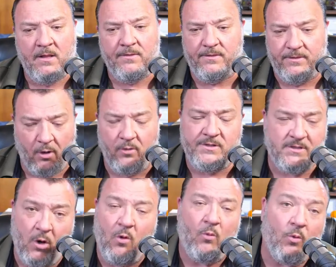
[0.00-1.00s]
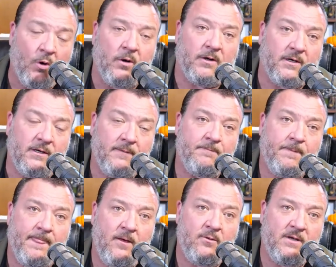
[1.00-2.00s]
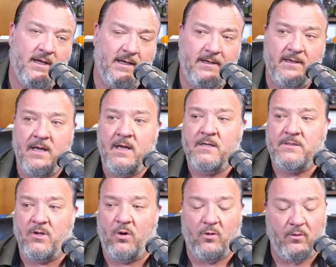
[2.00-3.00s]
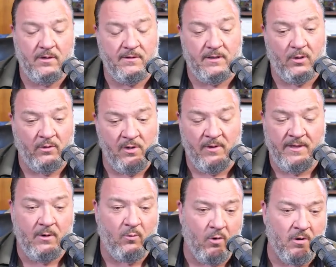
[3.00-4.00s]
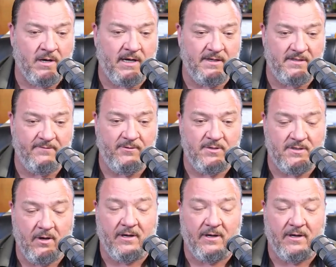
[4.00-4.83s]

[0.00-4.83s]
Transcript: those don't work. Okay. So the only way they work is if you start